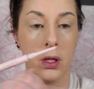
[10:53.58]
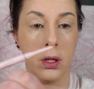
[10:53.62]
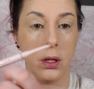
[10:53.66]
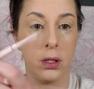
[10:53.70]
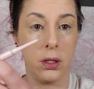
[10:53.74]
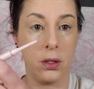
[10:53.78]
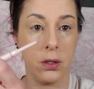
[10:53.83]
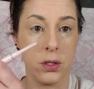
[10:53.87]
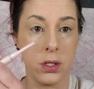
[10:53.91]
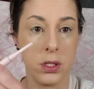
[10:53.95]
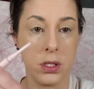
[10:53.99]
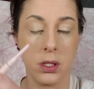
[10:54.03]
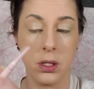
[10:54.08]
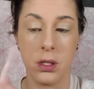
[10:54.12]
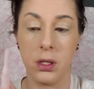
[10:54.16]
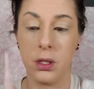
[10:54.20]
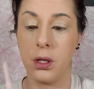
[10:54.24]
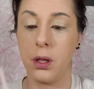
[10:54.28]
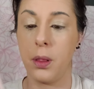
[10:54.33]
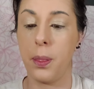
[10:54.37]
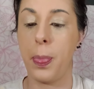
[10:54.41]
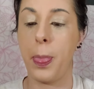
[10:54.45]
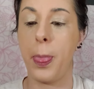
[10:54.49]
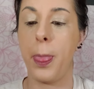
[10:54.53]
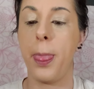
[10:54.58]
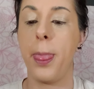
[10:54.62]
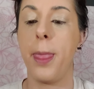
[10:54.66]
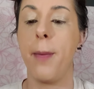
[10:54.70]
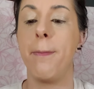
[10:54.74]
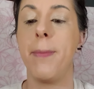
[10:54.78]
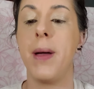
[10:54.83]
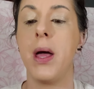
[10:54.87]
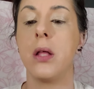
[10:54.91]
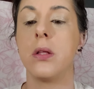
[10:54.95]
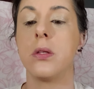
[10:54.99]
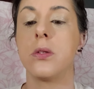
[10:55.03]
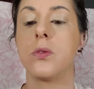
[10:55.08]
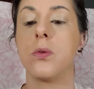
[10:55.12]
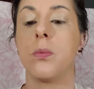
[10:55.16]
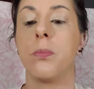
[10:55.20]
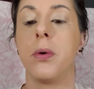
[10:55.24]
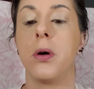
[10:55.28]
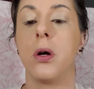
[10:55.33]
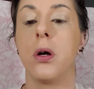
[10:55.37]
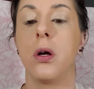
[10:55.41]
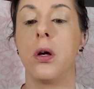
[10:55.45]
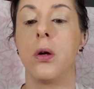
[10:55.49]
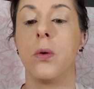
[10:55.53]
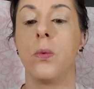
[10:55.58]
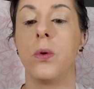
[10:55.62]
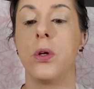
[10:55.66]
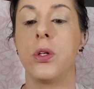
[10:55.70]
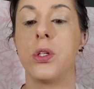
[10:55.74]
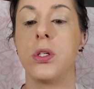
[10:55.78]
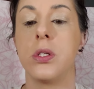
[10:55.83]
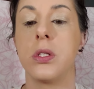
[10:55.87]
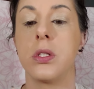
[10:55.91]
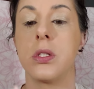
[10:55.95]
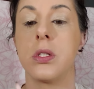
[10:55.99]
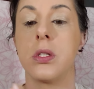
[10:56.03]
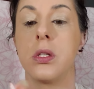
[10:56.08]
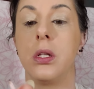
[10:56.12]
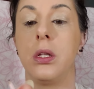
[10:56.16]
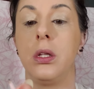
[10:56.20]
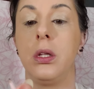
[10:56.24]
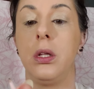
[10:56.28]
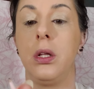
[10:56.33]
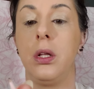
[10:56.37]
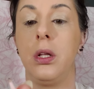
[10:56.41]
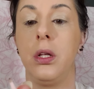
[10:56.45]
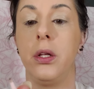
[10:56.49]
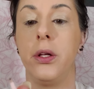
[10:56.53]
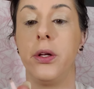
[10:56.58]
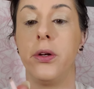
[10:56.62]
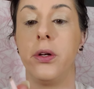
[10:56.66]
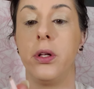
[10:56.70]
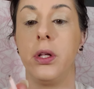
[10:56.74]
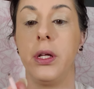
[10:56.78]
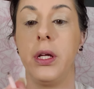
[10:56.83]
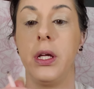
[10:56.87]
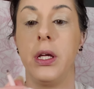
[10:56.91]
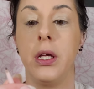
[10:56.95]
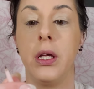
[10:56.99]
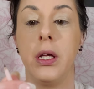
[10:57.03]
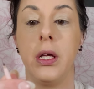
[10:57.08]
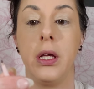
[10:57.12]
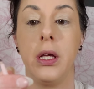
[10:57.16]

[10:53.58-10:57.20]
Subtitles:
There's the pencil part, which is literally